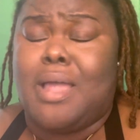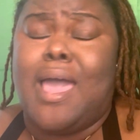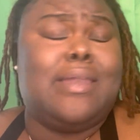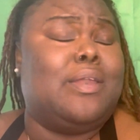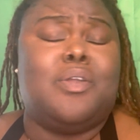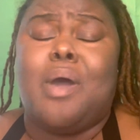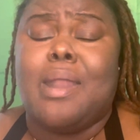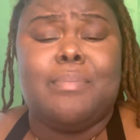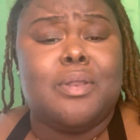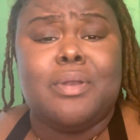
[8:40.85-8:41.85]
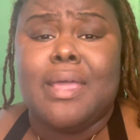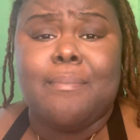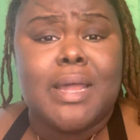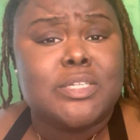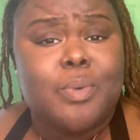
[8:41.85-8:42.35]
I didn't know how to be no damn
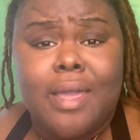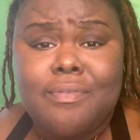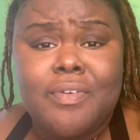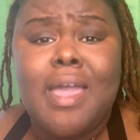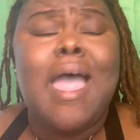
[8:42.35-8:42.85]
body's wife.